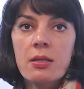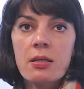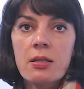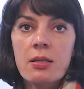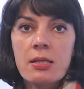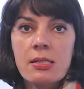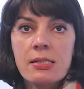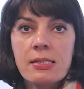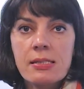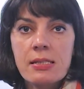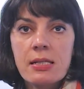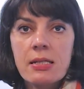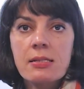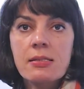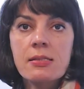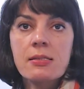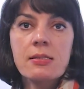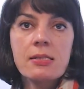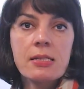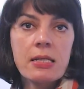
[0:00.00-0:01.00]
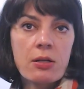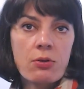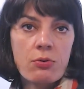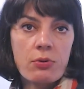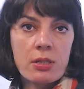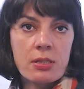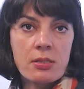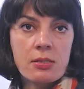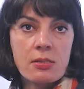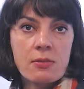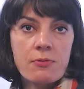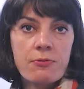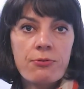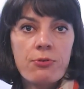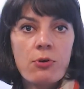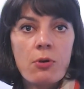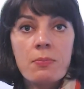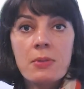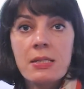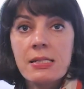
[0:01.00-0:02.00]
the 6 secrets
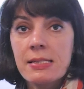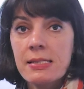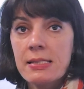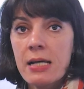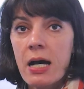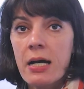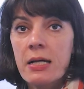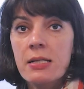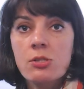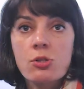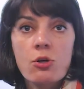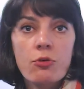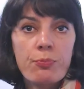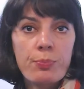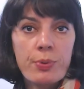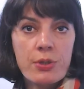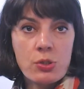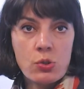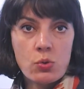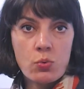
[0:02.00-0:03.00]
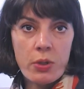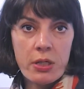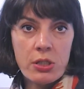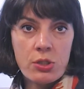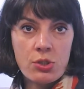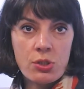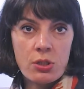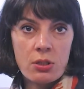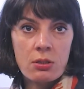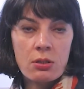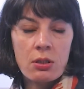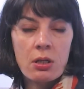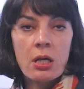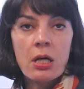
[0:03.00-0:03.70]
from the science of persuasion